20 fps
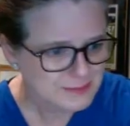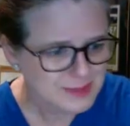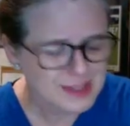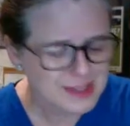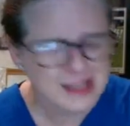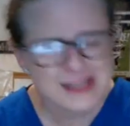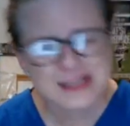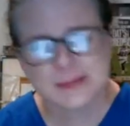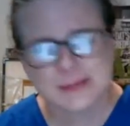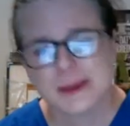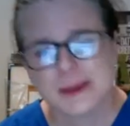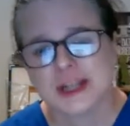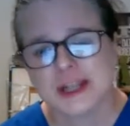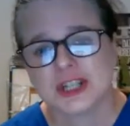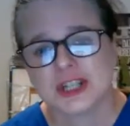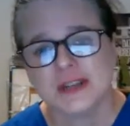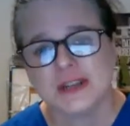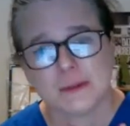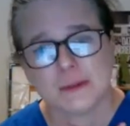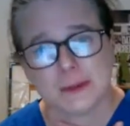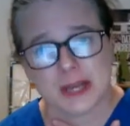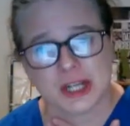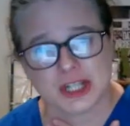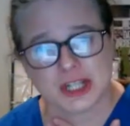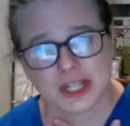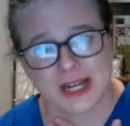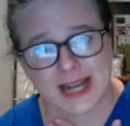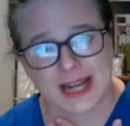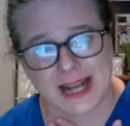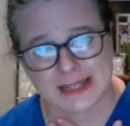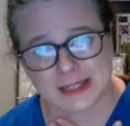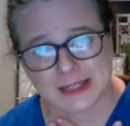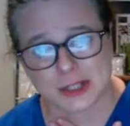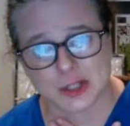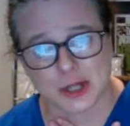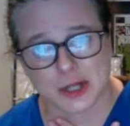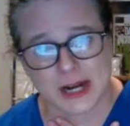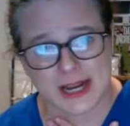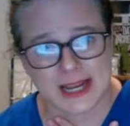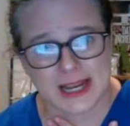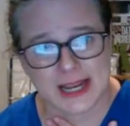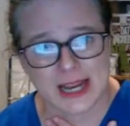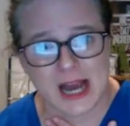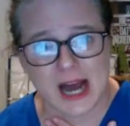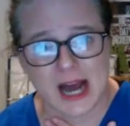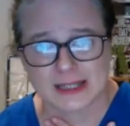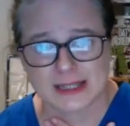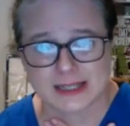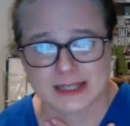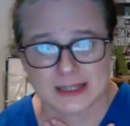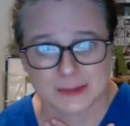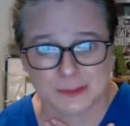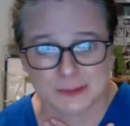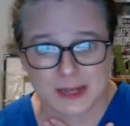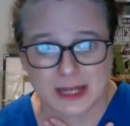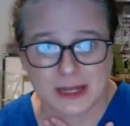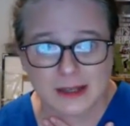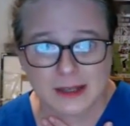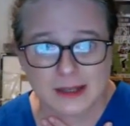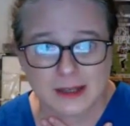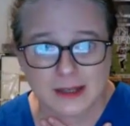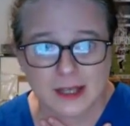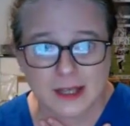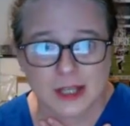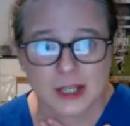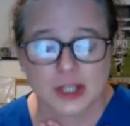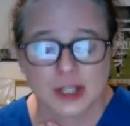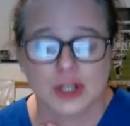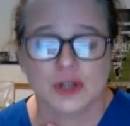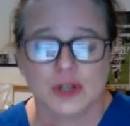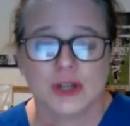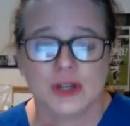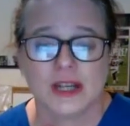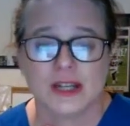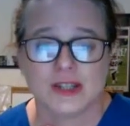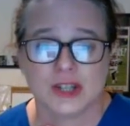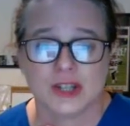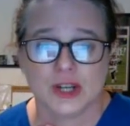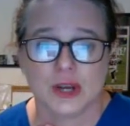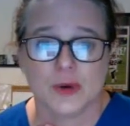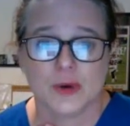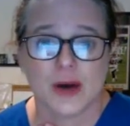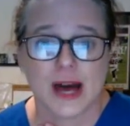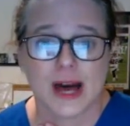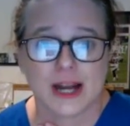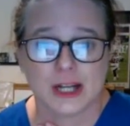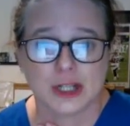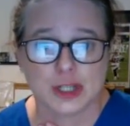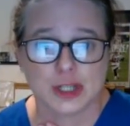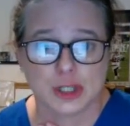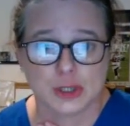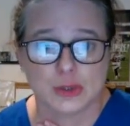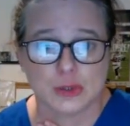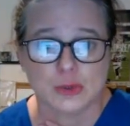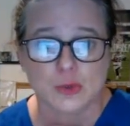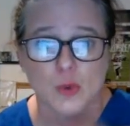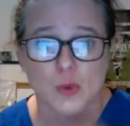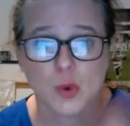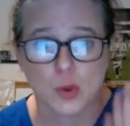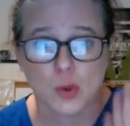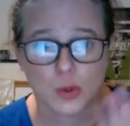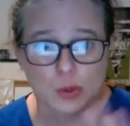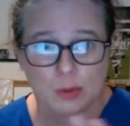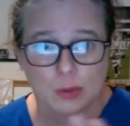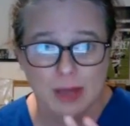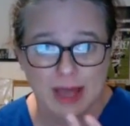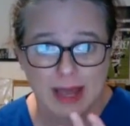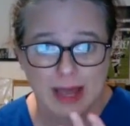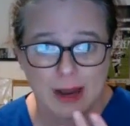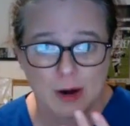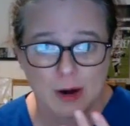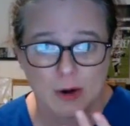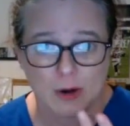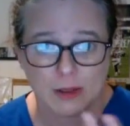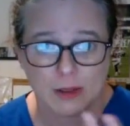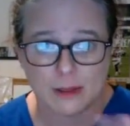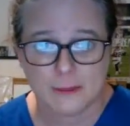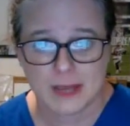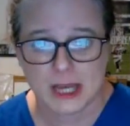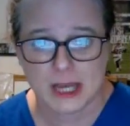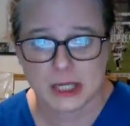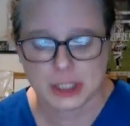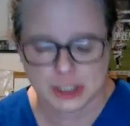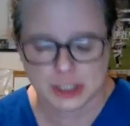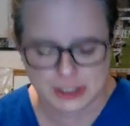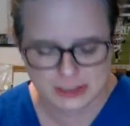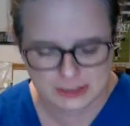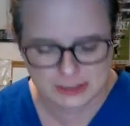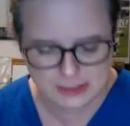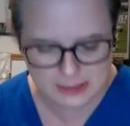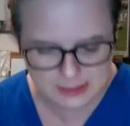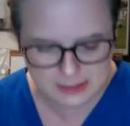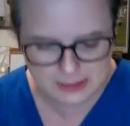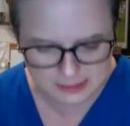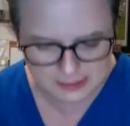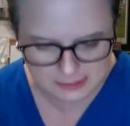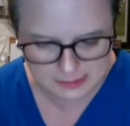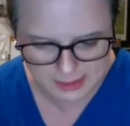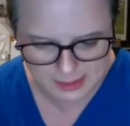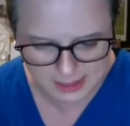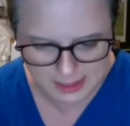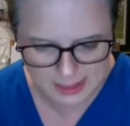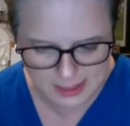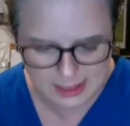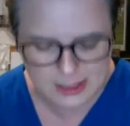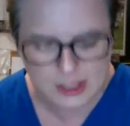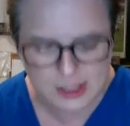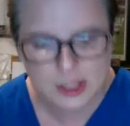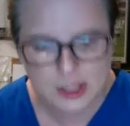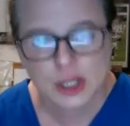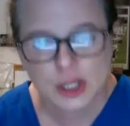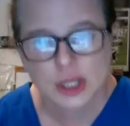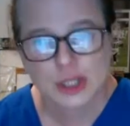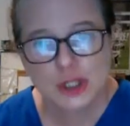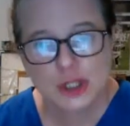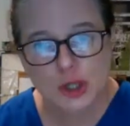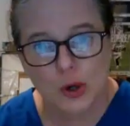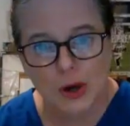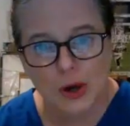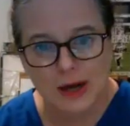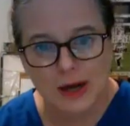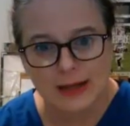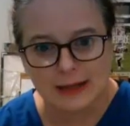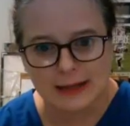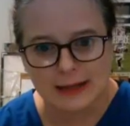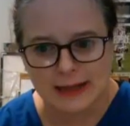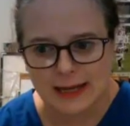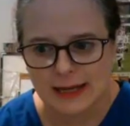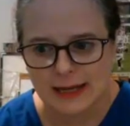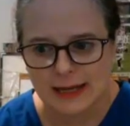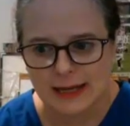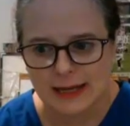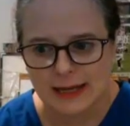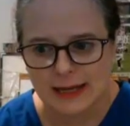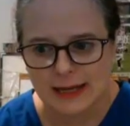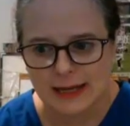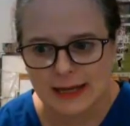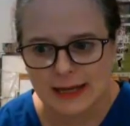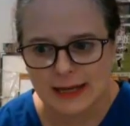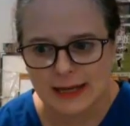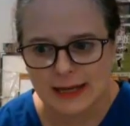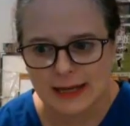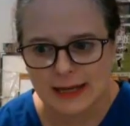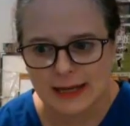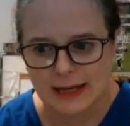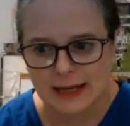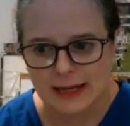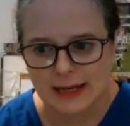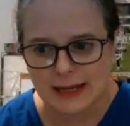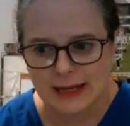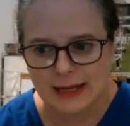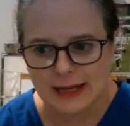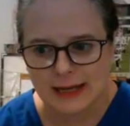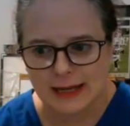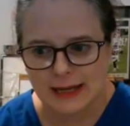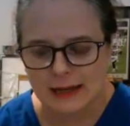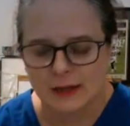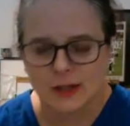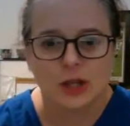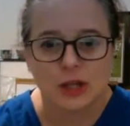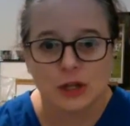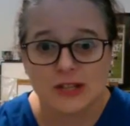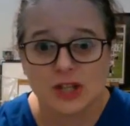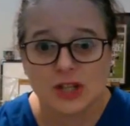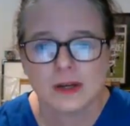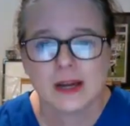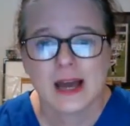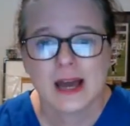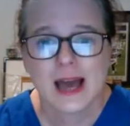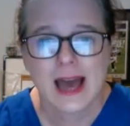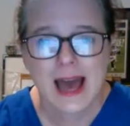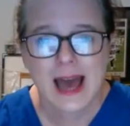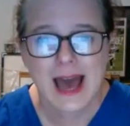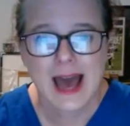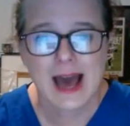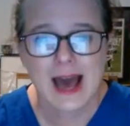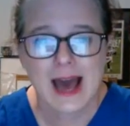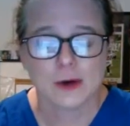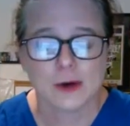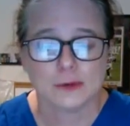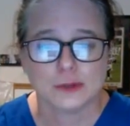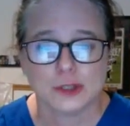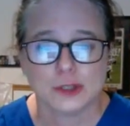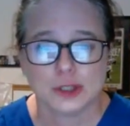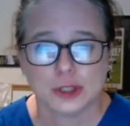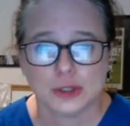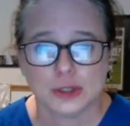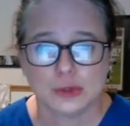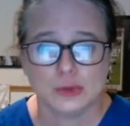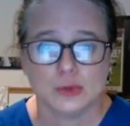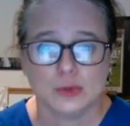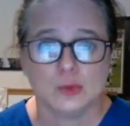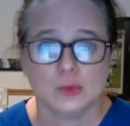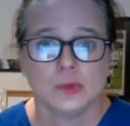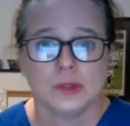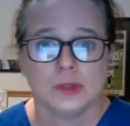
especially if a patient has a tracheostomy, you need to know how to do oral care on the patient. Okay, toileting, You need to know how to